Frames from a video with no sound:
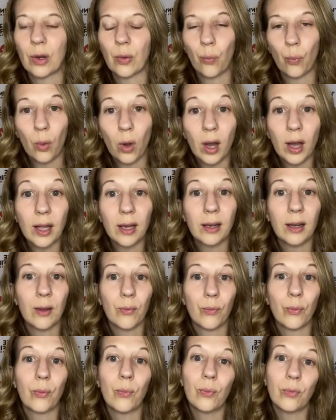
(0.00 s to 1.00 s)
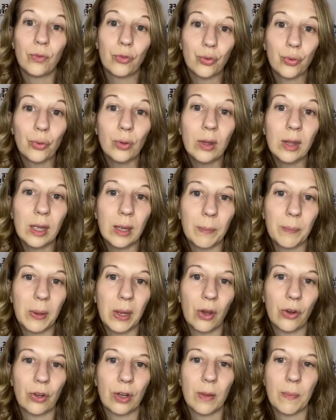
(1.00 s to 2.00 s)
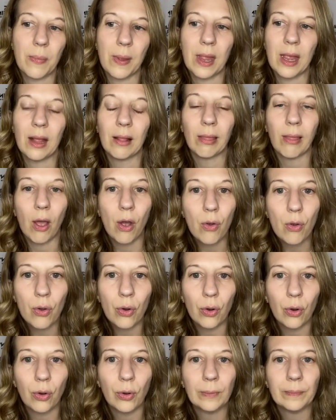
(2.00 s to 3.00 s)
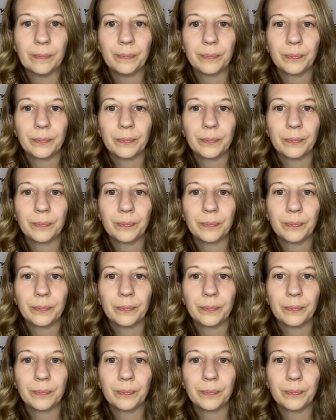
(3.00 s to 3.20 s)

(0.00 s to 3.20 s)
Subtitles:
And one truly appeared to be local,